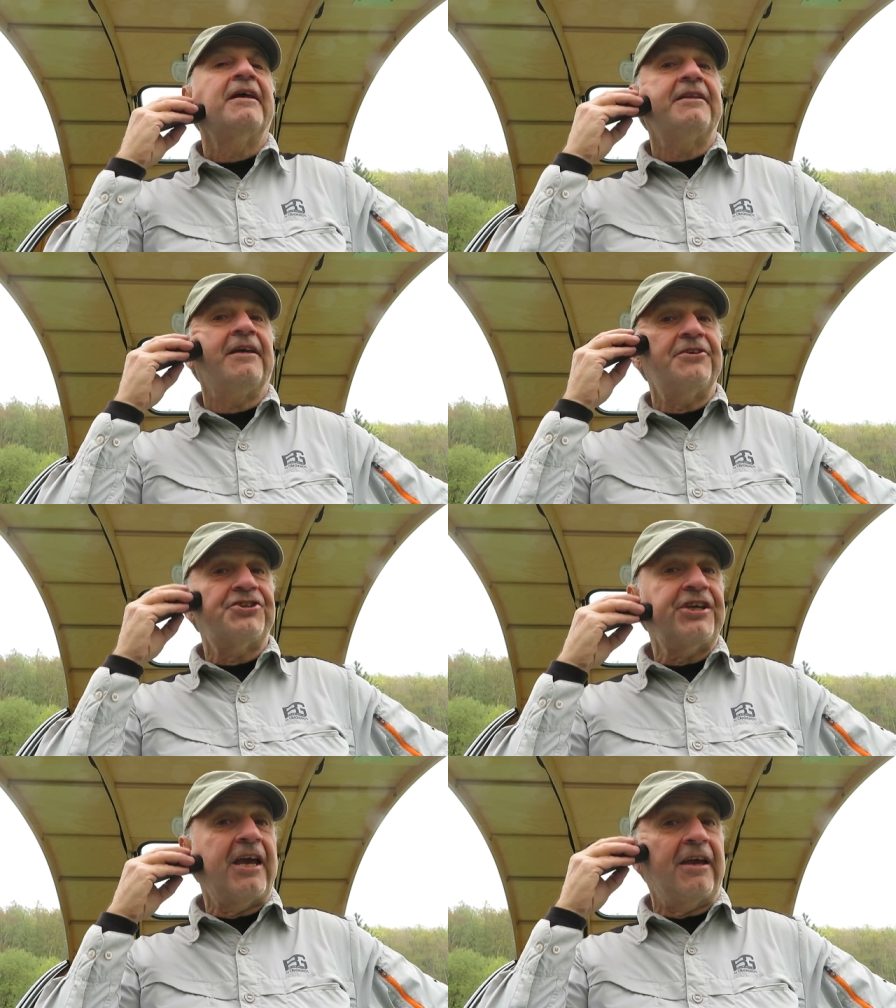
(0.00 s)
it does
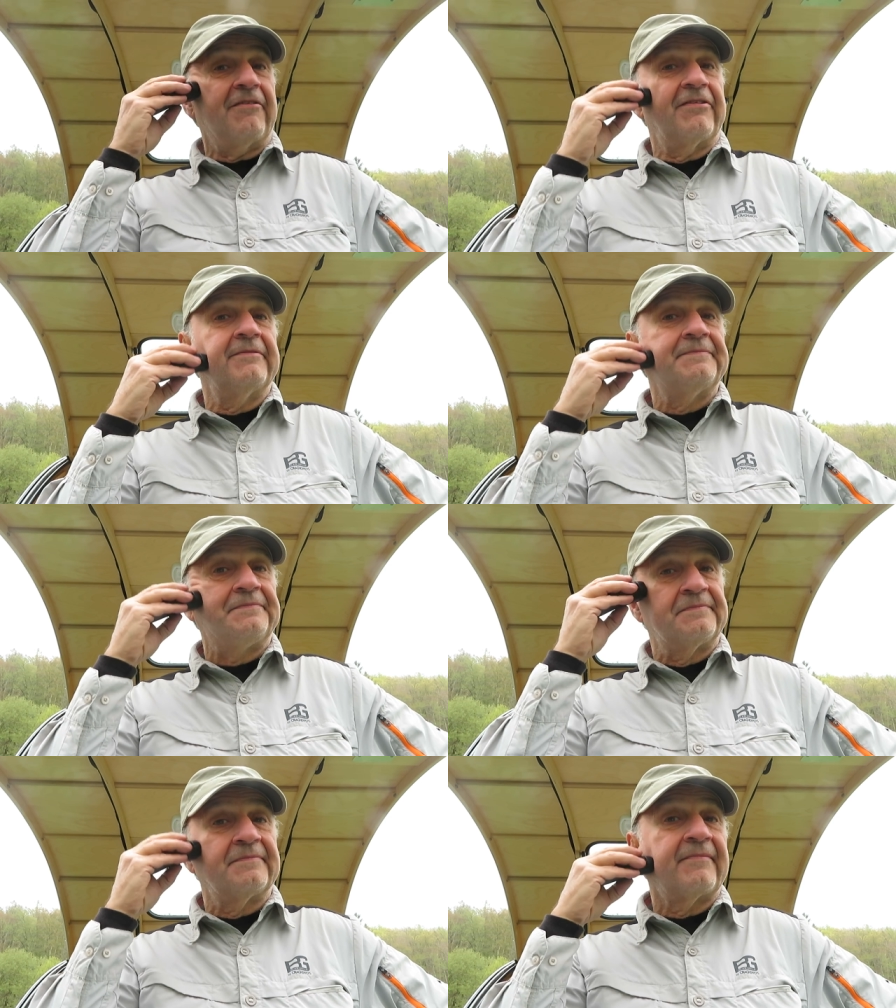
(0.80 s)
shave.
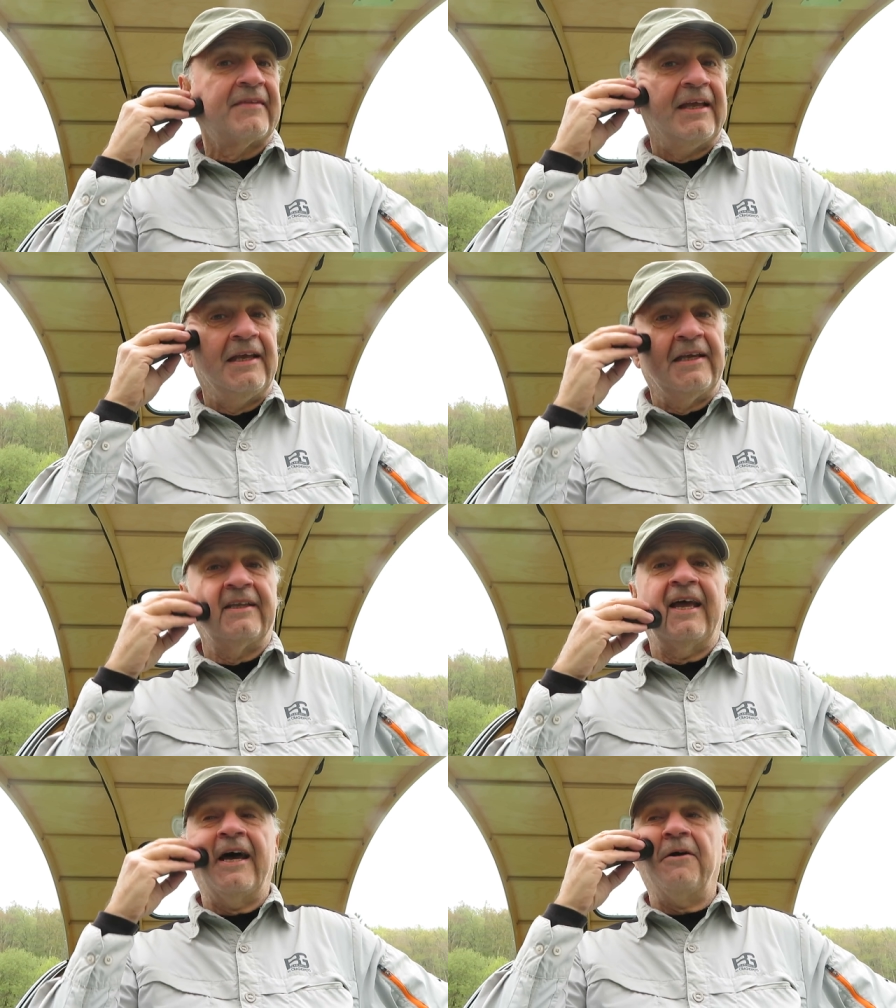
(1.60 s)

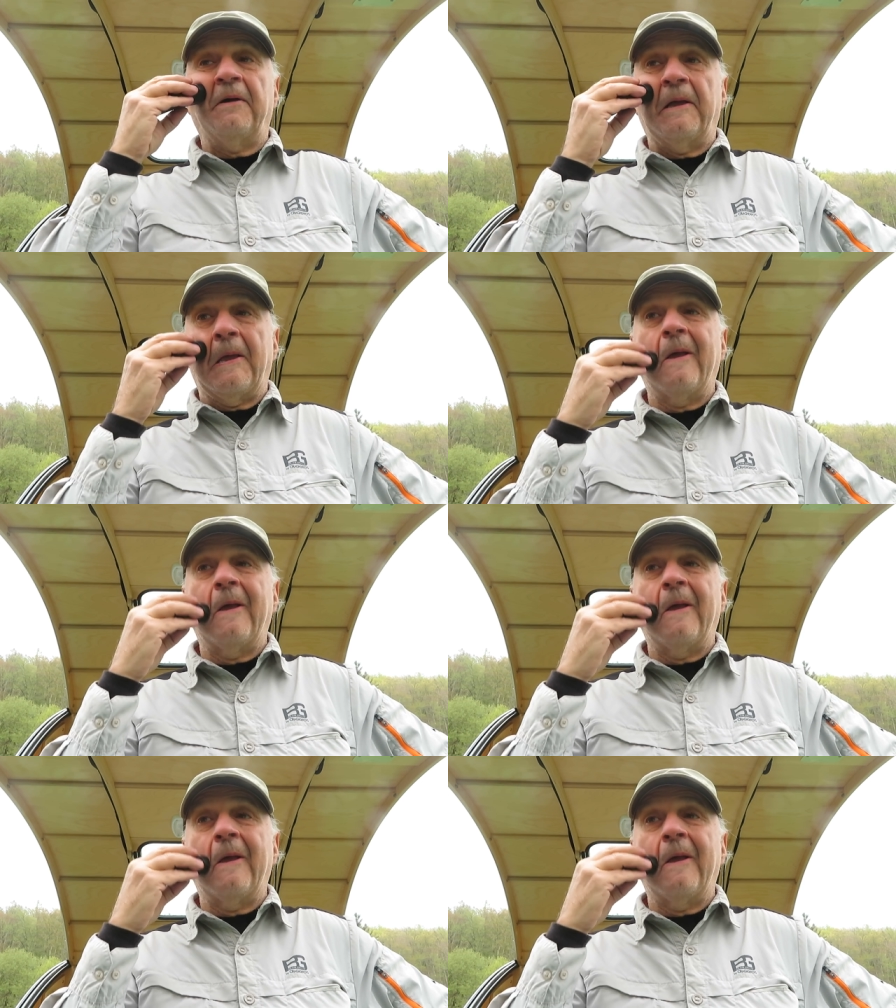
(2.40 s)
Now,